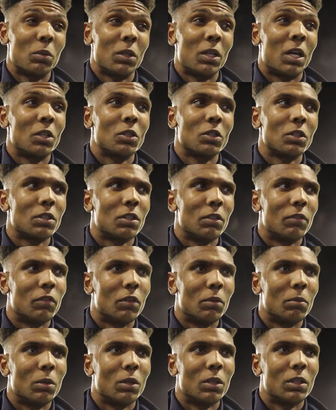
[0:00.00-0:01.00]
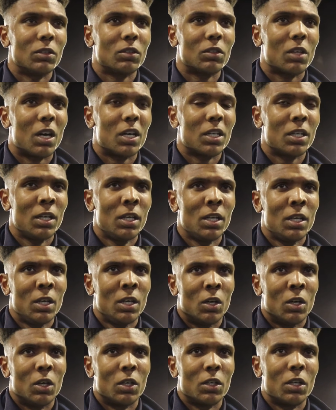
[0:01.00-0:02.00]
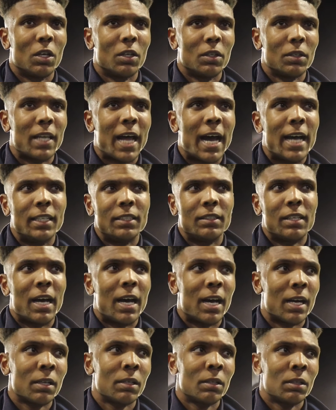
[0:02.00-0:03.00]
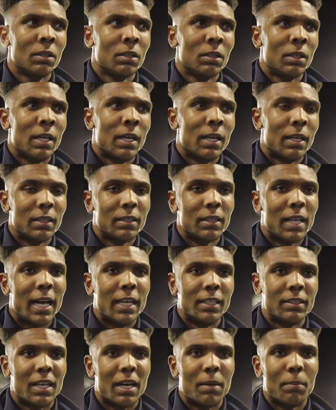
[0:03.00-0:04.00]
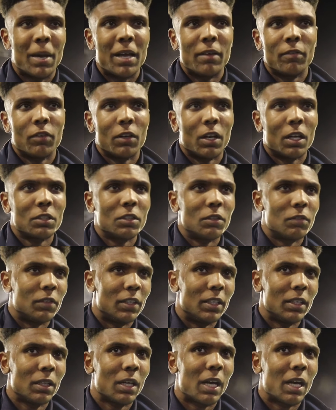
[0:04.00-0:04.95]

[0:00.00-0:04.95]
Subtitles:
We're not just a footballing side, although that is our main philosophy.